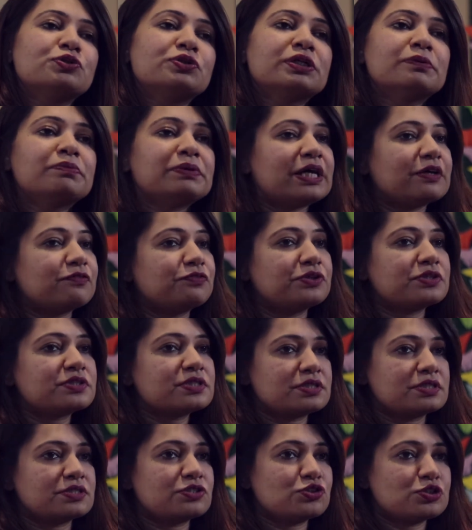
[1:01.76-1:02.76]
you can apply for your
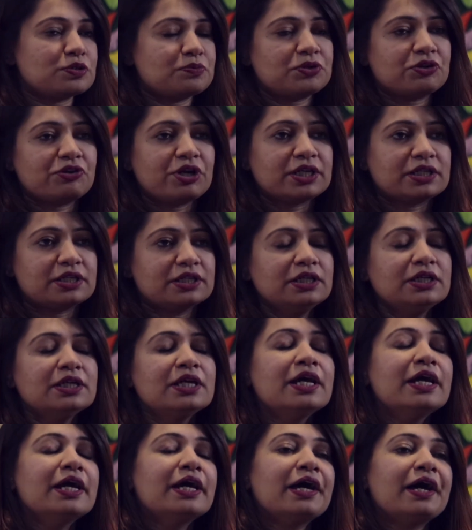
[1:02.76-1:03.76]
citizenship directly.
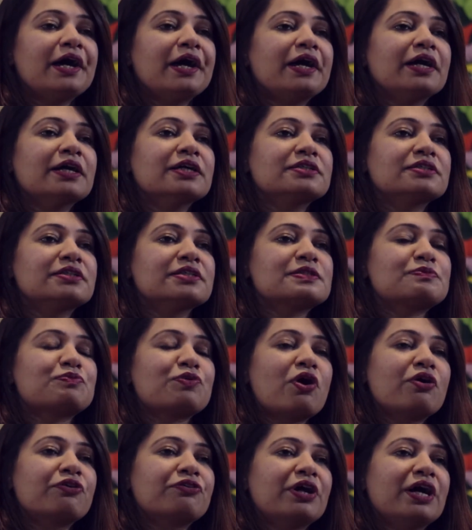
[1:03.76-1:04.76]
And this
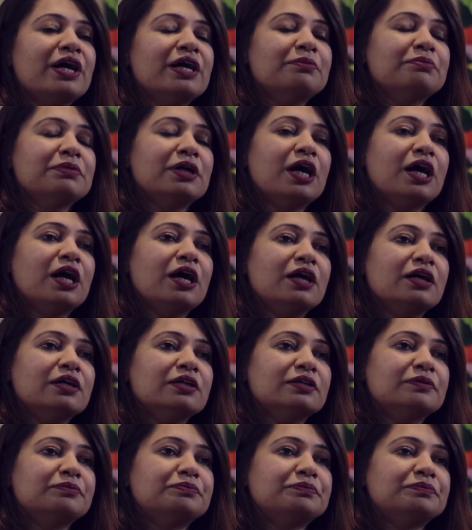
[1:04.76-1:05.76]
program
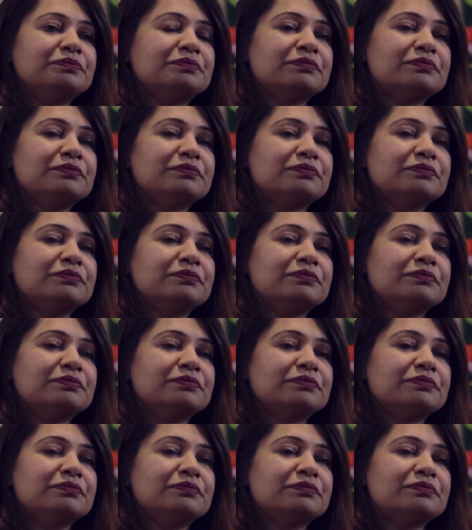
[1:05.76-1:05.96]
uh,